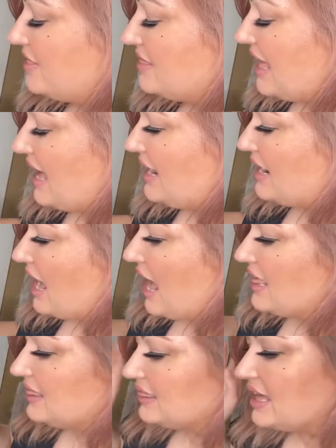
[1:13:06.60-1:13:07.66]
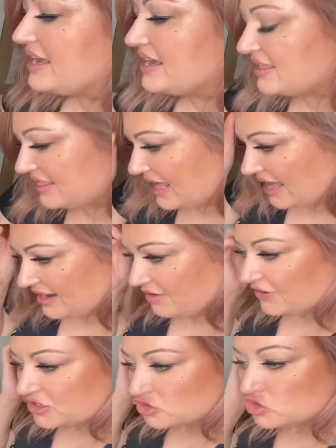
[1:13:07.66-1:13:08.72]
that I like, that if
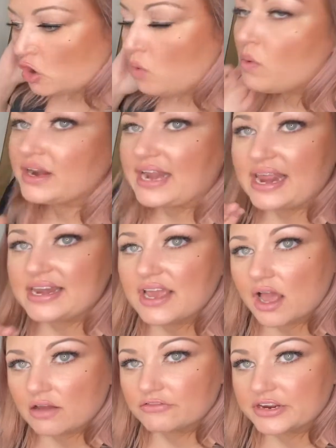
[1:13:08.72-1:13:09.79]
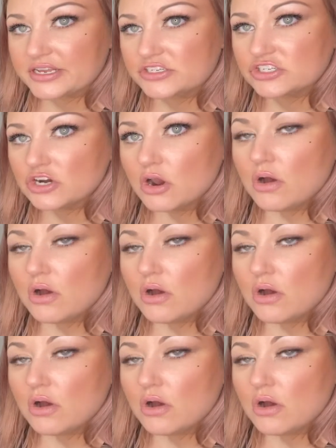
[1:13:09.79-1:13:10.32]
I don't want any coverage